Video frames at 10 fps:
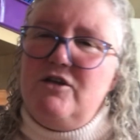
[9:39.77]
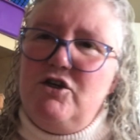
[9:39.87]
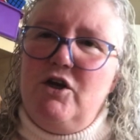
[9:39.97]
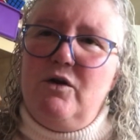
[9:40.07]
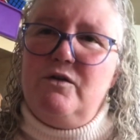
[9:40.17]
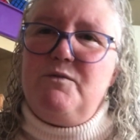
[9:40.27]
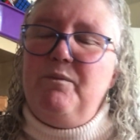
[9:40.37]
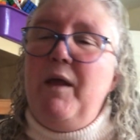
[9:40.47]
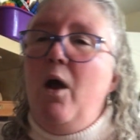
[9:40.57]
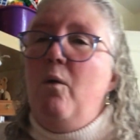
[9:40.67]
journals
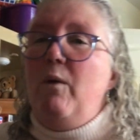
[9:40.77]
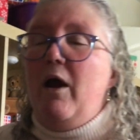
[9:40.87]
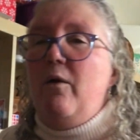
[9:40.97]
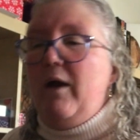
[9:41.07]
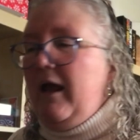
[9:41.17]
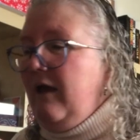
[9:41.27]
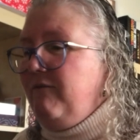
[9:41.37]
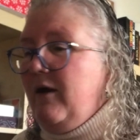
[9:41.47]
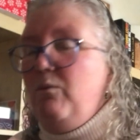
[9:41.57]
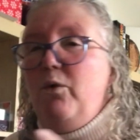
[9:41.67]
where
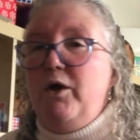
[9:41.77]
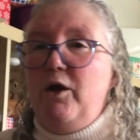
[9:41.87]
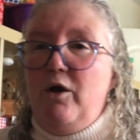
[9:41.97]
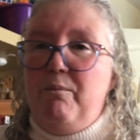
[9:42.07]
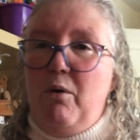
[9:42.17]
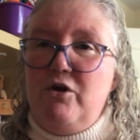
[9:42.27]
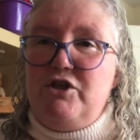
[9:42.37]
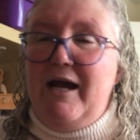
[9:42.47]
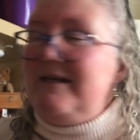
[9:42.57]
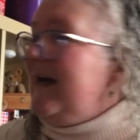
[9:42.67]
if I'm working on a
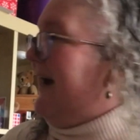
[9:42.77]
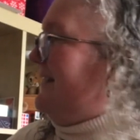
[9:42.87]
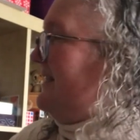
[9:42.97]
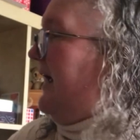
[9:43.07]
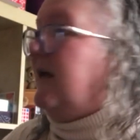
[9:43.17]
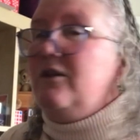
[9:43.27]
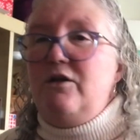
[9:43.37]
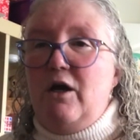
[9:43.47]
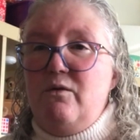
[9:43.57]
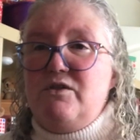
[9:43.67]
project, I take the
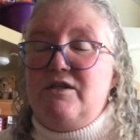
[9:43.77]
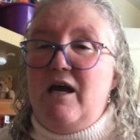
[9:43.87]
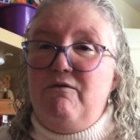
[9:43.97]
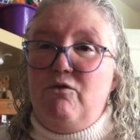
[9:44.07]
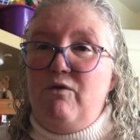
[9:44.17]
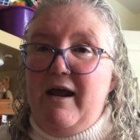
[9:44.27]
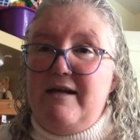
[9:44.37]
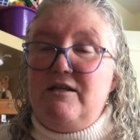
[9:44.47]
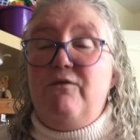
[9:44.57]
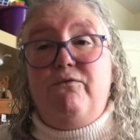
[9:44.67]
notes that I have
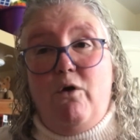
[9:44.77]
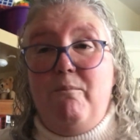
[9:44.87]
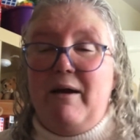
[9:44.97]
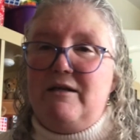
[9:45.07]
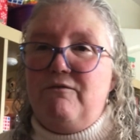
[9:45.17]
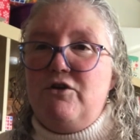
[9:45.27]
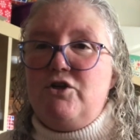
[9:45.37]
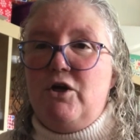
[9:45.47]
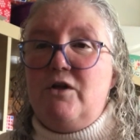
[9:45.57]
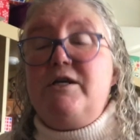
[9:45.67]
created from my different
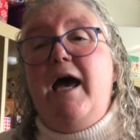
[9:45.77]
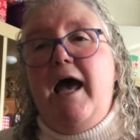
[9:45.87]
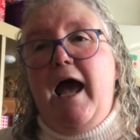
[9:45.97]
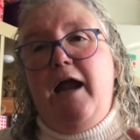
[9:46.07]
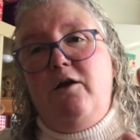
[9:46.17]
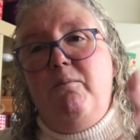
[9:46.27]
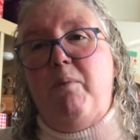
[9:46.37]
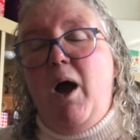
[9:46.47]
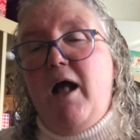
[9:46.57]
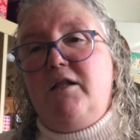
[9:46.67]
journals and
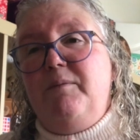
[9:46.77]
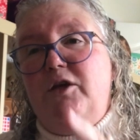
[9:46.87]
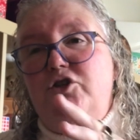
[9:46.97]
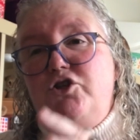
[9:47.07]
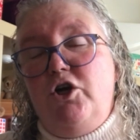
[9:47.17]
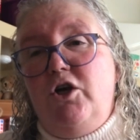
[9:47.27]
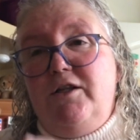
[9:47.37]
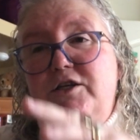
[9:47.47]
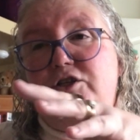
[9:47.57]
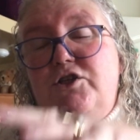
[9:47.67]
compile them in a journal
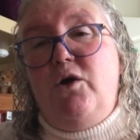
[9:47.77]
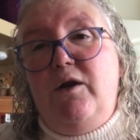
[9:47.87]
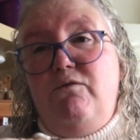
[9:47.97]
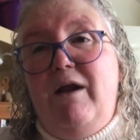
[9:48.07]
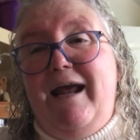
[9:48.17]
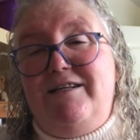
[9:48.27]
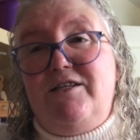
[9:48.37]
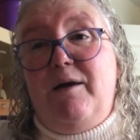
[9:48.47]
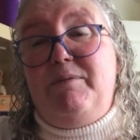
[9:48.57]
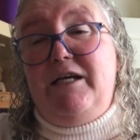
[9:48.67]
that is solely related
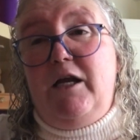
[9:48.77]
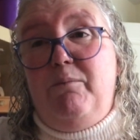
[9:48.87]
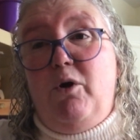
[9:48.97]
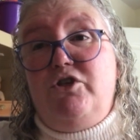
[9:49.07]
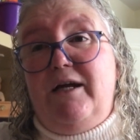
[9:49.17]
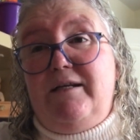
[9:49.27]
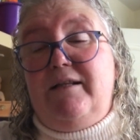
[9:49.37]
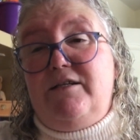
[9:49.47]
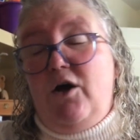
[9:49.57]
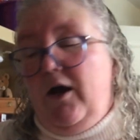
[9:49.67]
to that particular project at
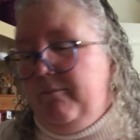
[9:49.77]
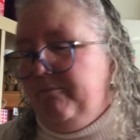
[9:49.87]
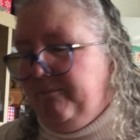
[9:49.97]
the time.